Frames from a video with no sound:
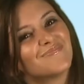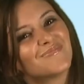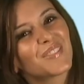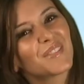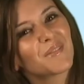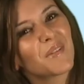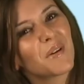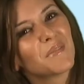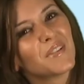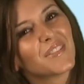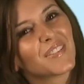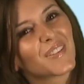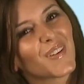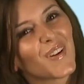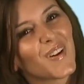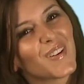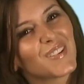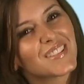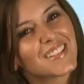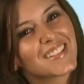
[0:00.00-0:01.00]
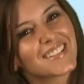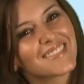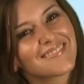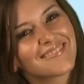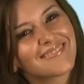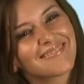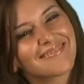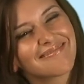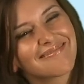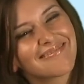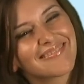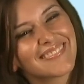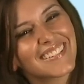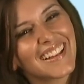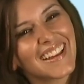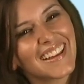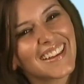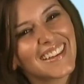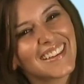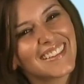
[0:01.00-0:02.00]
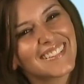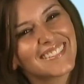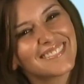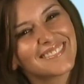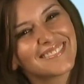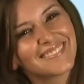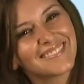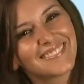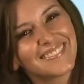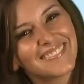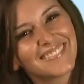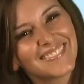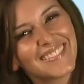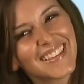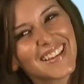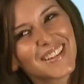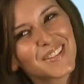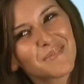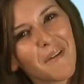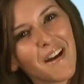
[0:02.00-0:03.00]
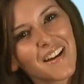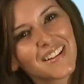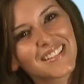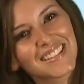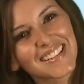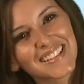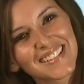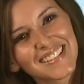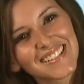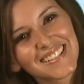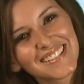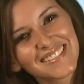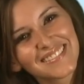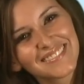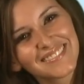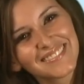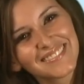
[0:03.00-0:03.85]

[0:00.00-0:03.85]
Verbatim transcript: For more movie quotes, click in these boxes